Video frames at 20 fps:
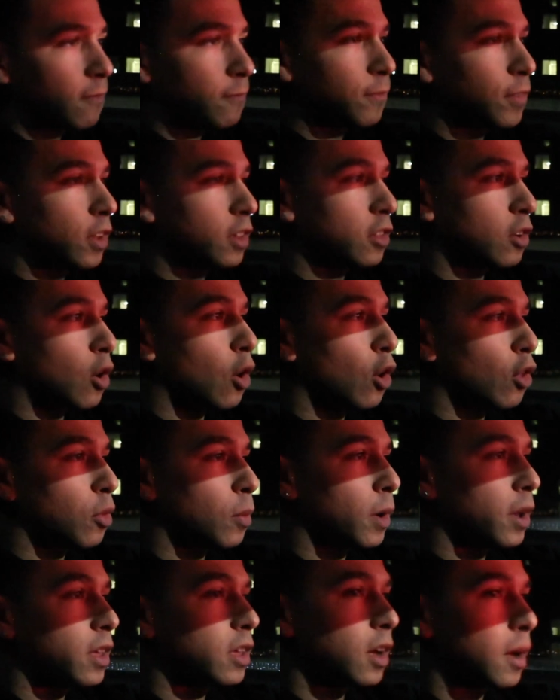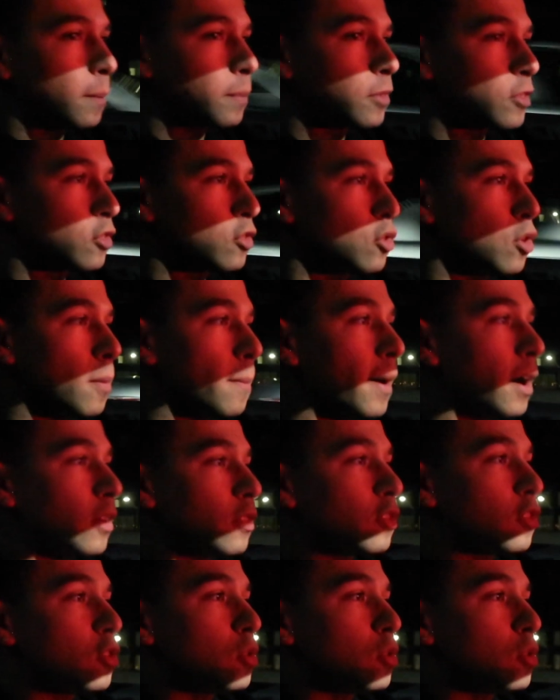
fill it all the way up to about